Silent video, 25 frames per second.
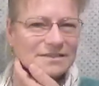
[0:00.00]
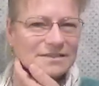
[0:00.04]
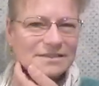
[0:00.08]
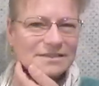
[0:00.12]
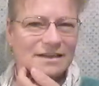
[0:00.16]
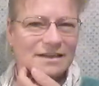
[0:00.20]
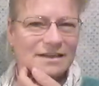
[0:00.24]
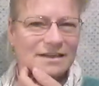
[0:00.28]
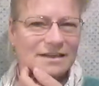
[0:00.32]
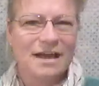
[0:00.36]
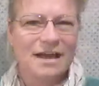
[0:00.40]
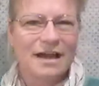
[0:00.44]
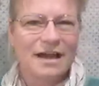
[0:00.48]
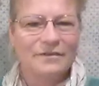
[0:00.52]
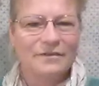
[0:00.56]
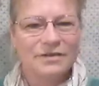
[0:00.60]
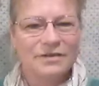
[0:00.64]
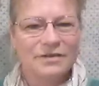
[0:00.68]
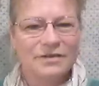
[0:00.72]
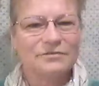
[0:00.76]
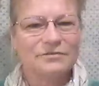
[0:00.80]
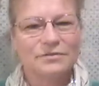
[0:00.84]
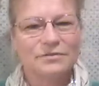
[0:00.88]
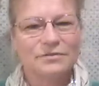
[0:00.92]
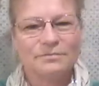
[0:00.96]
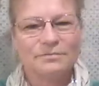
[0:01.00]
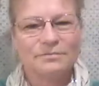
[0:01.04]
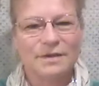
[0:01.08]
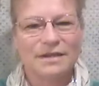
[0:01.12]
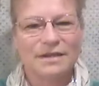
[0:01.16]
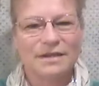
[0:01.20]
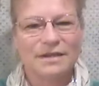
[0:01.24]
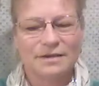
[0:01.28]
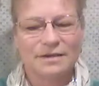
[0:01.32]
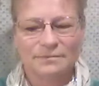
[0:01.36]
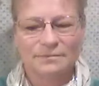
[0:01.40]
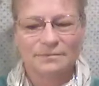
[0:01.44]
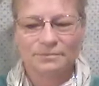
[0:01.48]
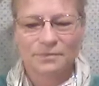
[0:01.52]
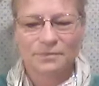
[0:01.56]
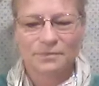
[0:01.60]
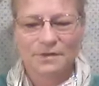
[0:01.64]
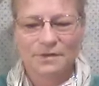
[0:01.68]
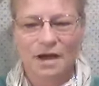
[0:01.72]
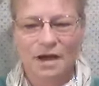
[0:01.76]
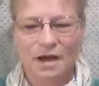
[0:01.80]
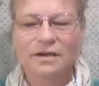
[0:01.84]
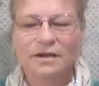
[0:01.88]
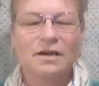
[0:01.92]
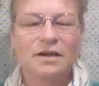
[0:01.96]
And I've never been
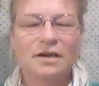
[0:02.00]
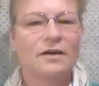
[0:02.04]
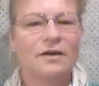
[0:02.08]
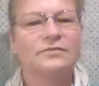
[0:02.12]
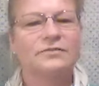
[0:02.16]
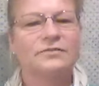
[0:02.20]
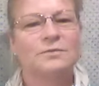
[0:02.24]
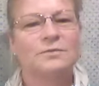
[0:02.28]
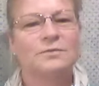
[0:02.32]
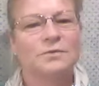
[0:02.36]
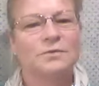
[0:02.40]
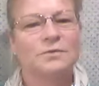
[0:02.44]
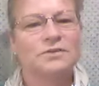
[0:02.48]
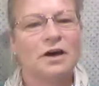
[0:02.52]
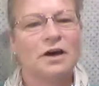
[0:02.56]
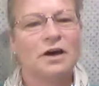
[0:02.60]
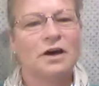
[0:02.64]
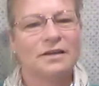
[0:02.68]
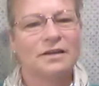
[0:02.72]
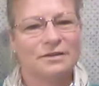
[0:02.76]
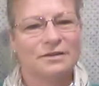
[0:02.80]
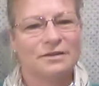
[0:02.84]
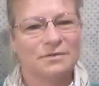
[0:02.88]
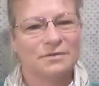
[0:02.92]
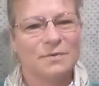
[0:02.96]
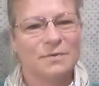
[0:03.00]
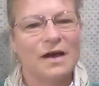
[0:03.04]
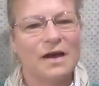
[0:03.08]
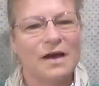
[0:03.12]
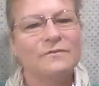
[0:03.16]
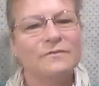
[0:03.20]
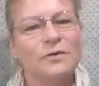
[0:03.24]
uncomfortable talking with people.